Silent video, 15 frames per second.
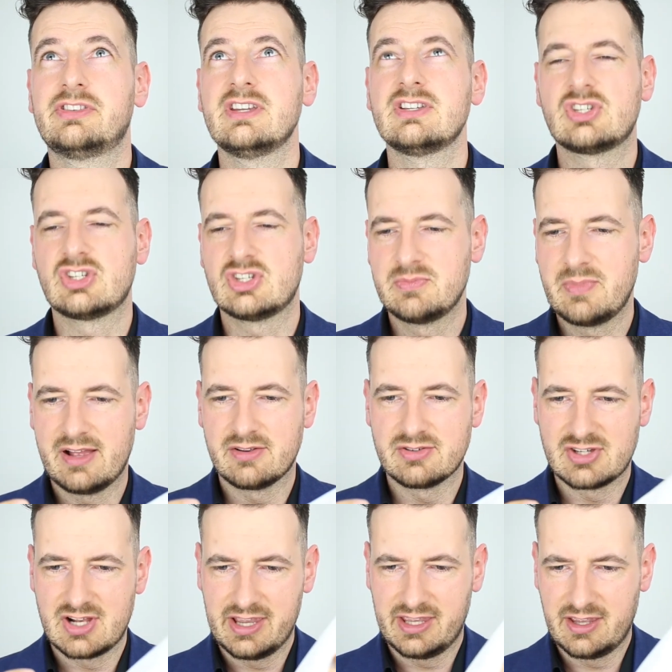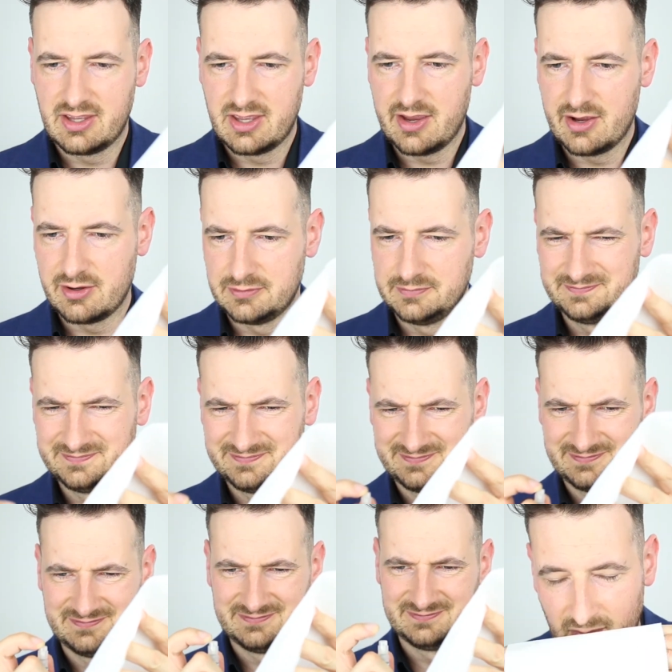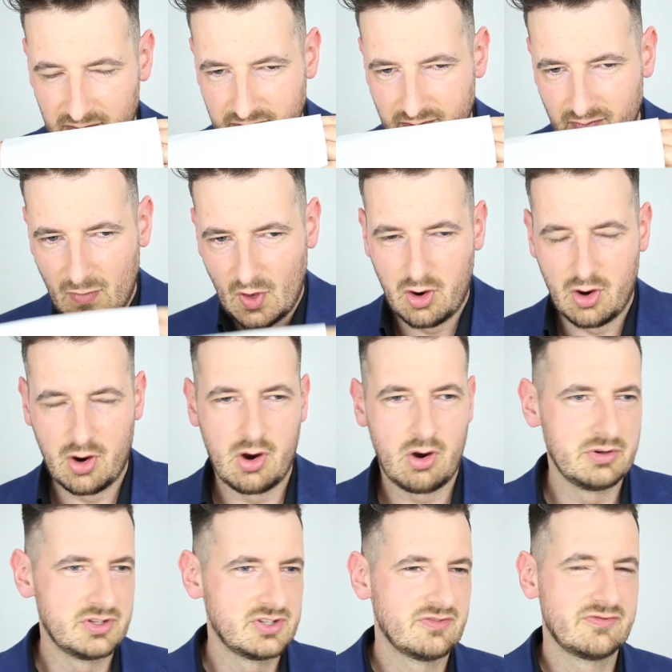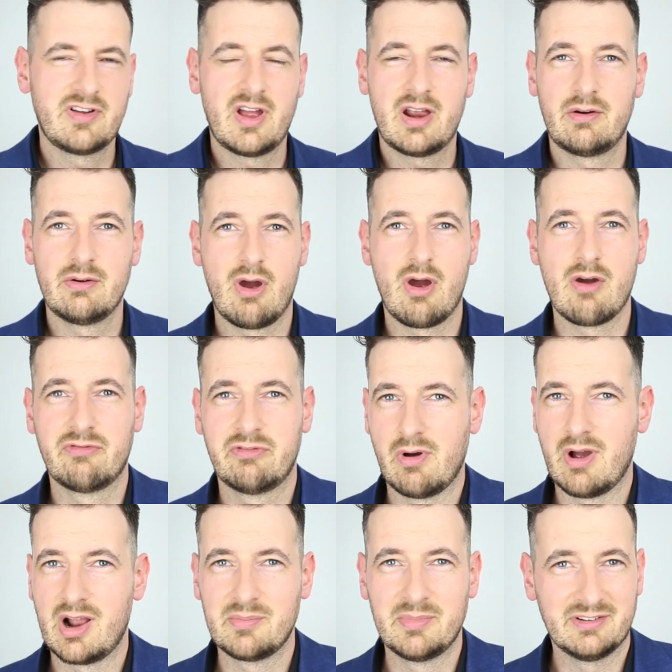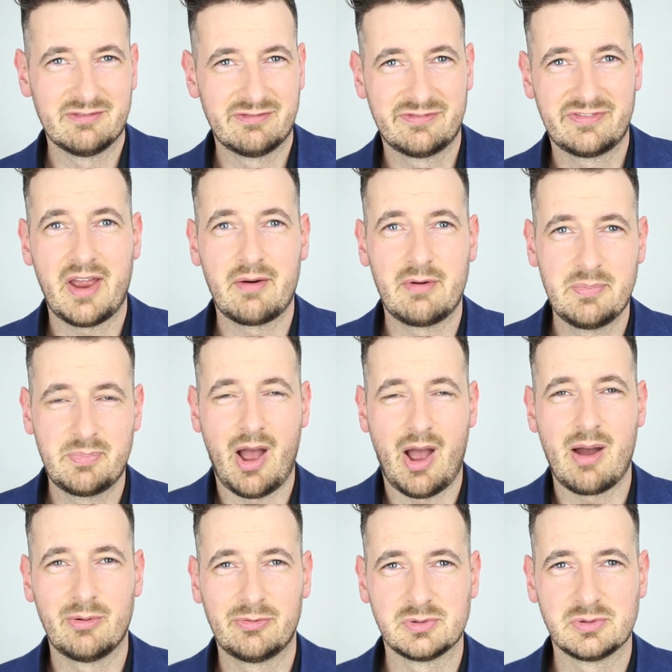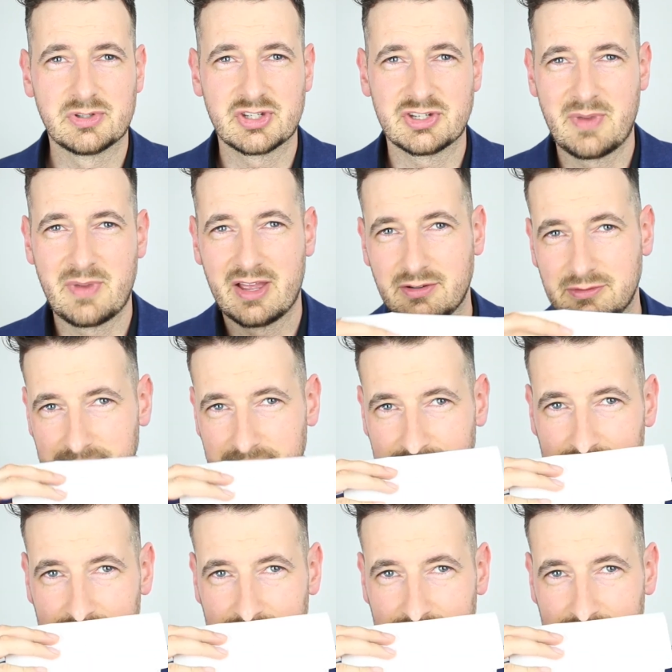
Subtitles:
this smells like a girl. Oh, it's very overwhelming, very powerful smell.